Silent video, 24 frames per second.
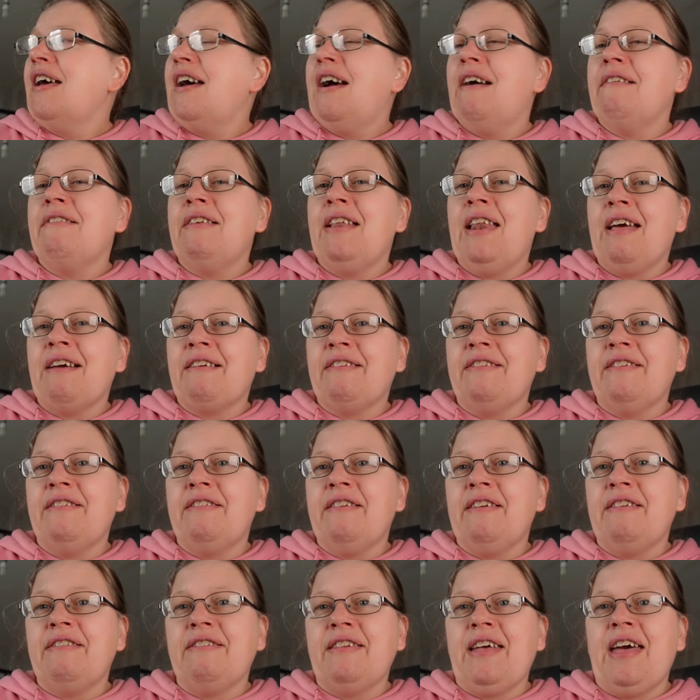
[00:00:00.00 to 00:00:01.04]
and Alexa
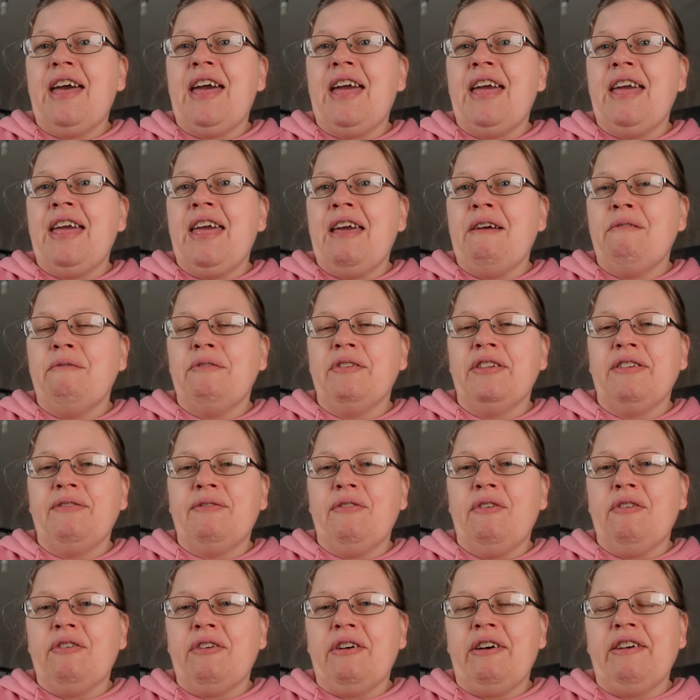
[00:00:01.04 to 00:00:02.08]
did say it was
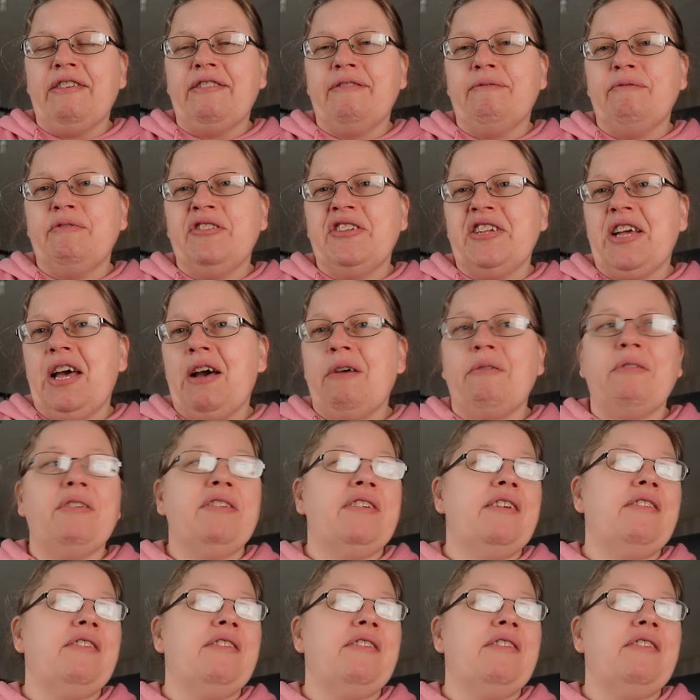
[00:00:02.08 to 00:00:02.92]
forecast from showers.